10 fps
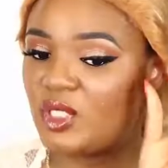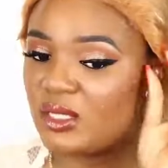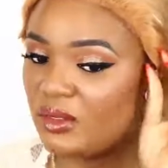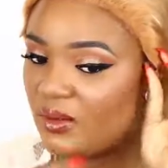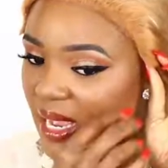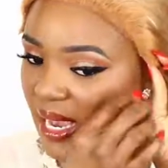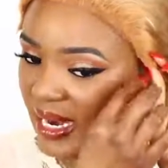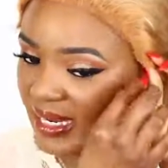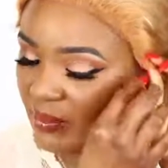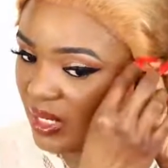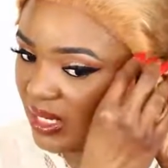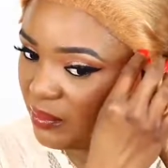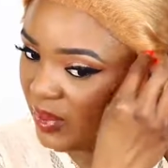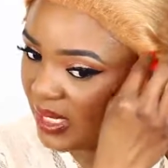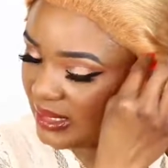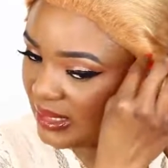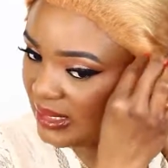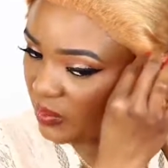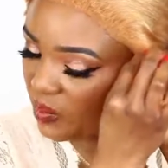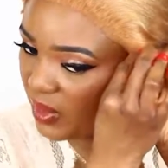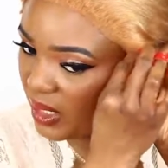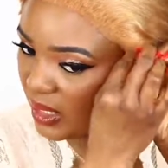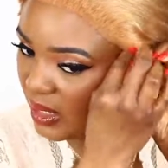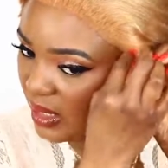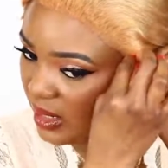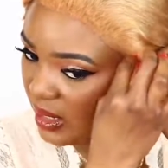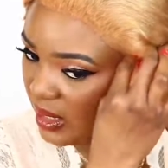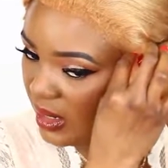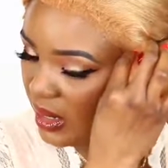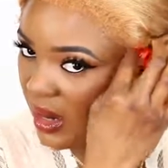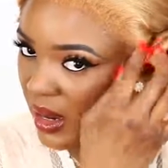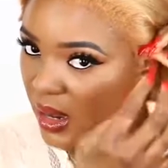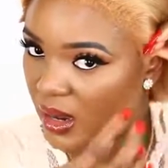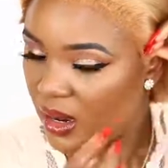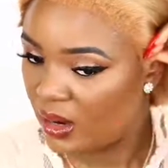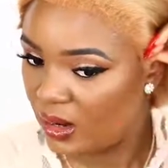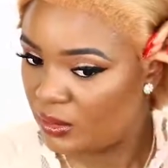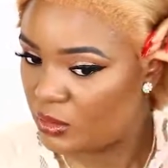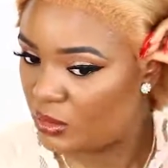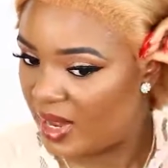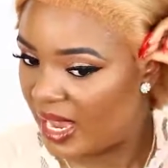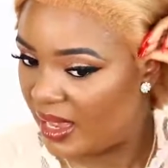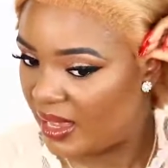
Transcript: I'm just going to go ahead and begin placing the wig onto my